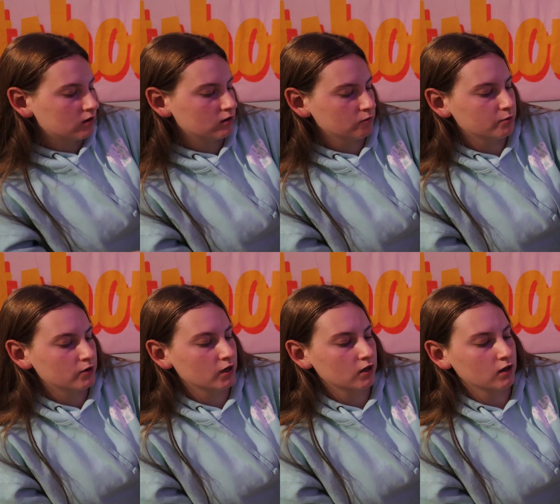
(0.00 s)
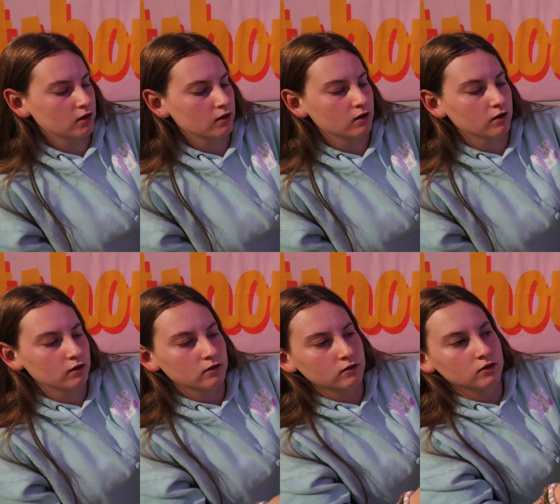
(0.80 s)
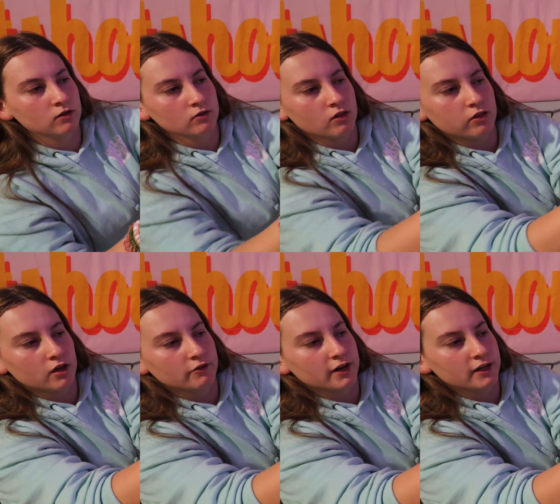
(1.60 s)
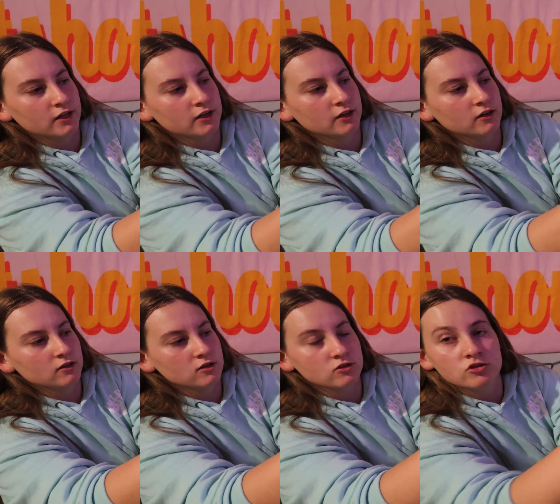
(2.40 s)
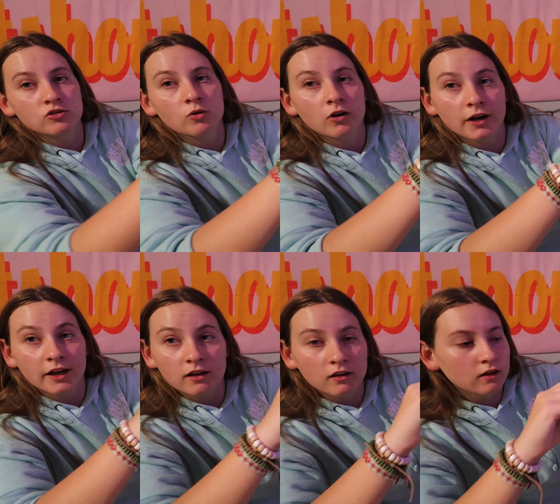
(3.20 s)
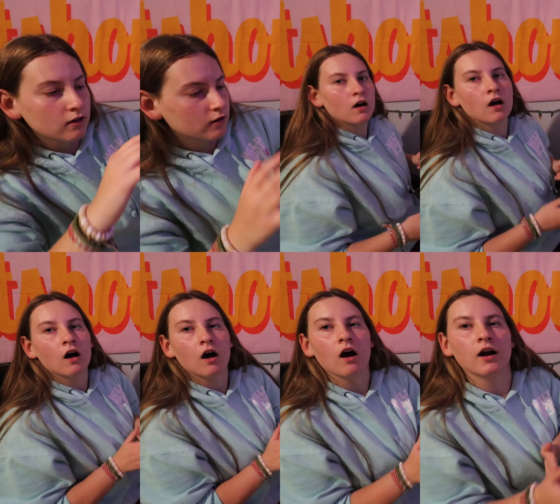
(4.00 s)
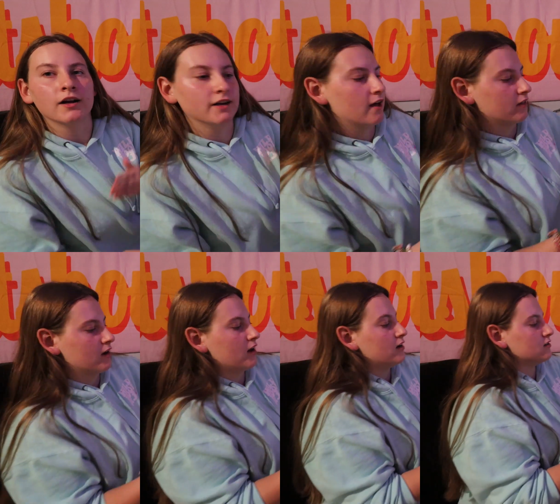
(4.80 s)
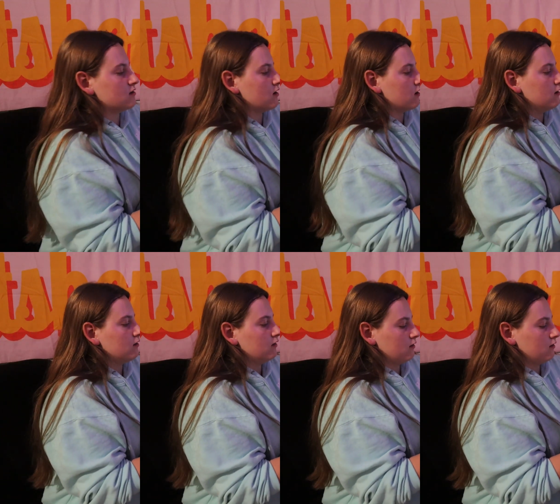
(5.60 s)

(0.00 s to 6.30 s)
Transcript: and then you put it in the little thing right here to store it. All right, now that that is done,